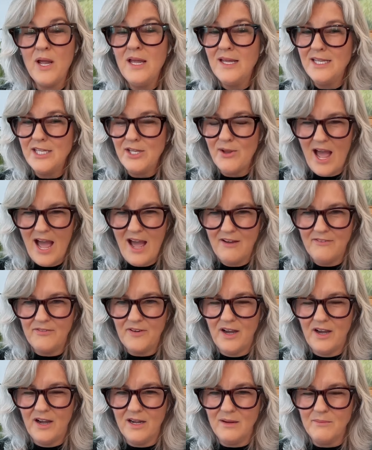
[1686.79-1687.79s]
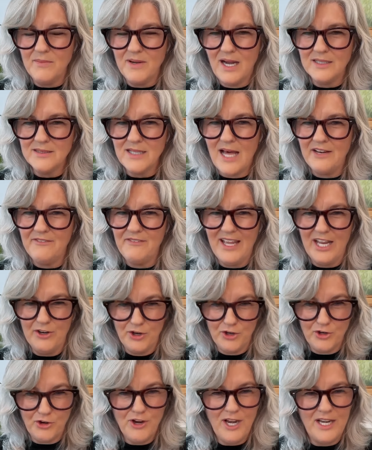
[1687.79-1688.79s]
So you have um, a
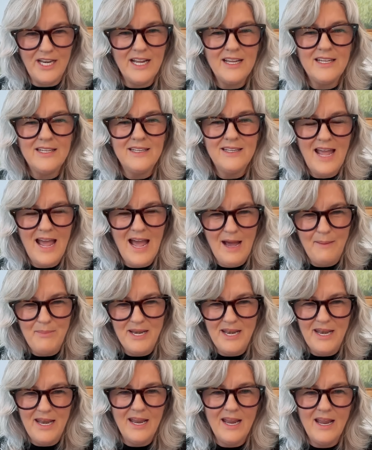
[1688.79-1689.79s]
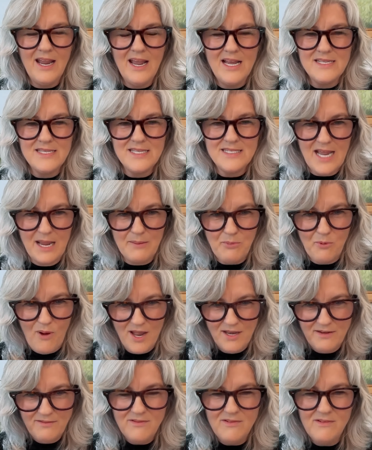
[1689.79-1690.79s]
lot of inner critic happening as a
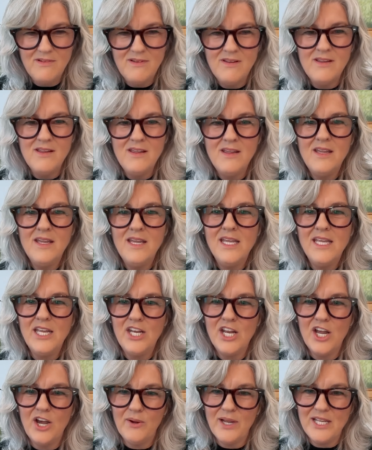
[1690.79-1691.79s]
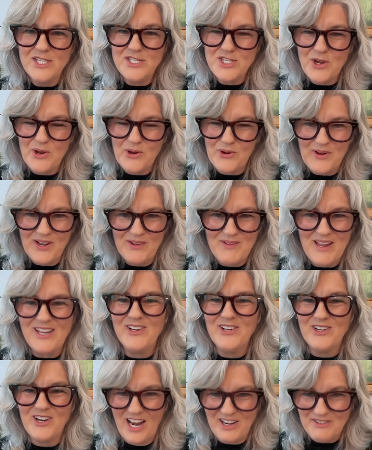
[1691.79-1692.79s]
type one you know and
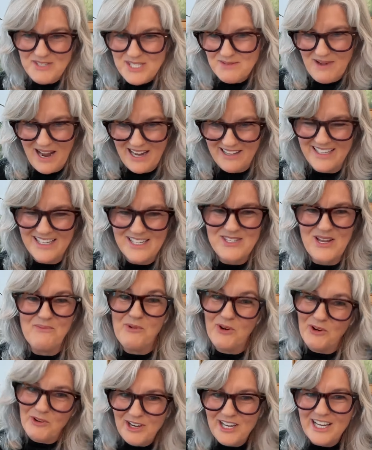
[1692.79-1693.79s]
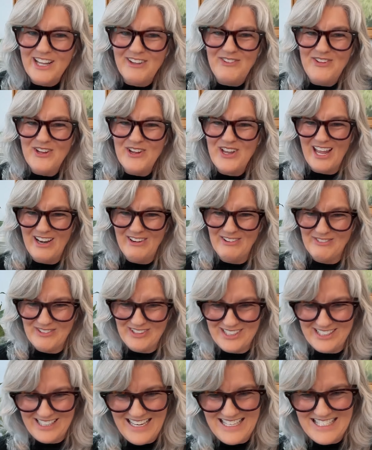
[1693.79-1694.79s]
so you're kind of smiling so i'm wondering if you
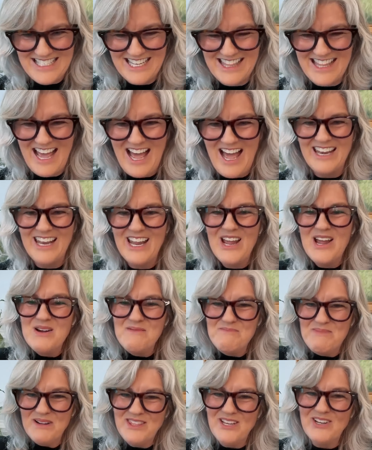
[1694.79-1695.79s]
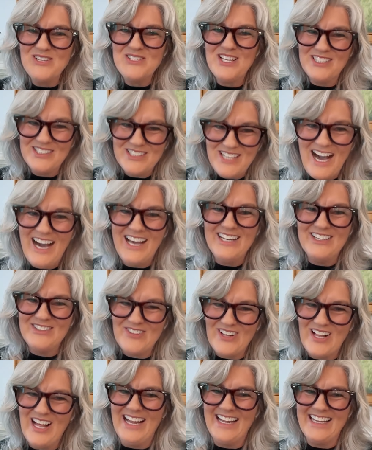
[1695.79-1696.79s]
can relate to that but there's a
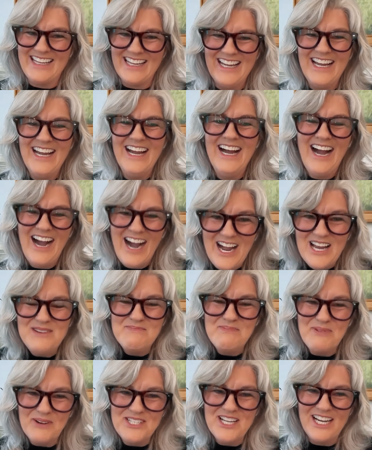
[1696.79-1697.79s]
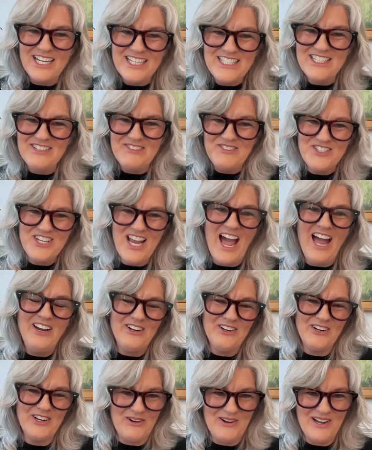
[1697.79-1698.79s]
lot of like unproductive
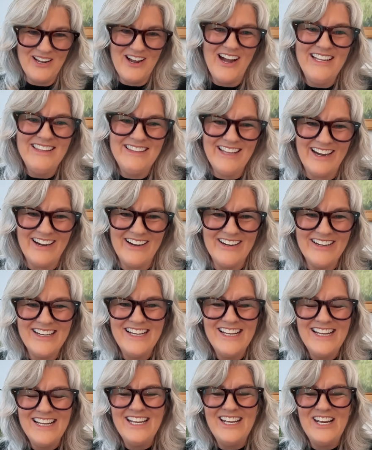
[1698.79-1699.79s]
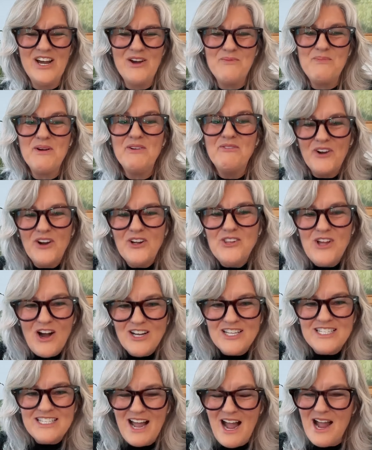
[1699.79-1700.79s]
chatter going on there you know but
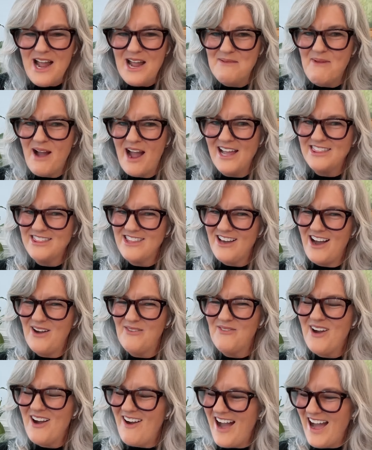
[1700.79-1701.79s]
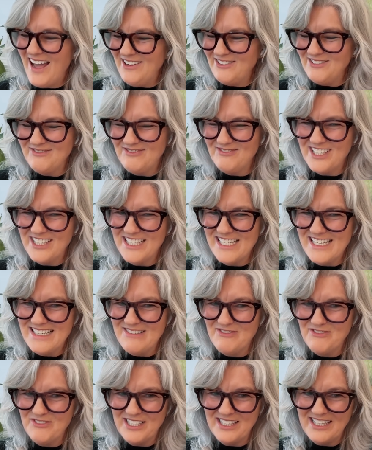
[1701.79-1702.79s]
for a long time i thought well i don't
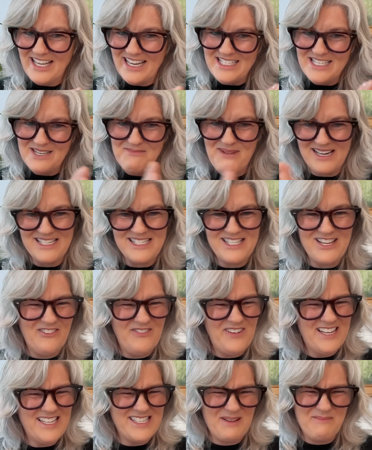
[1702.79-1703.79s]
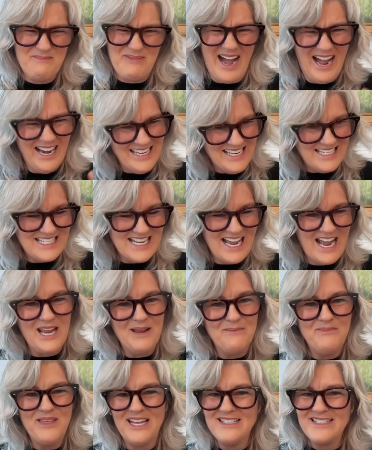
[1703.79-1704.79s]
really relate to myself as a
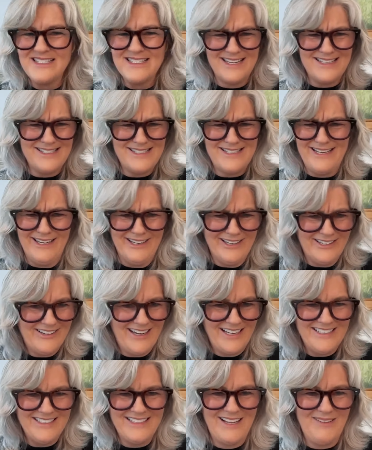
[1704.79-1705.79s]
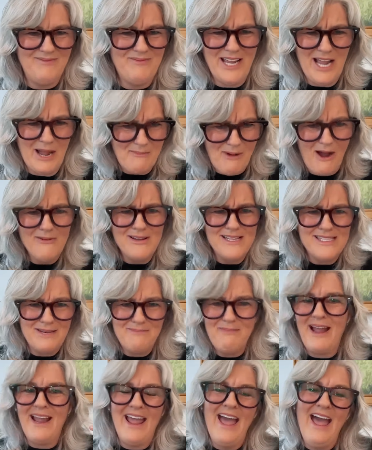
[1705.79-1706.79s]
body type that's because you know I, am like i'm
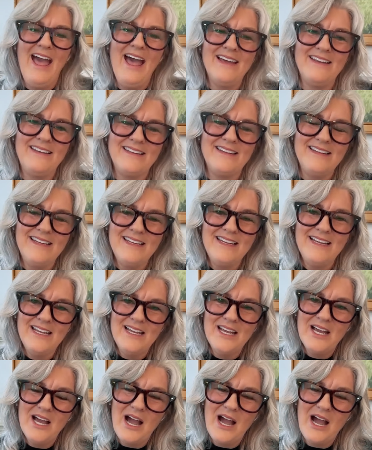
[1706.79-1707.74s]
always in my head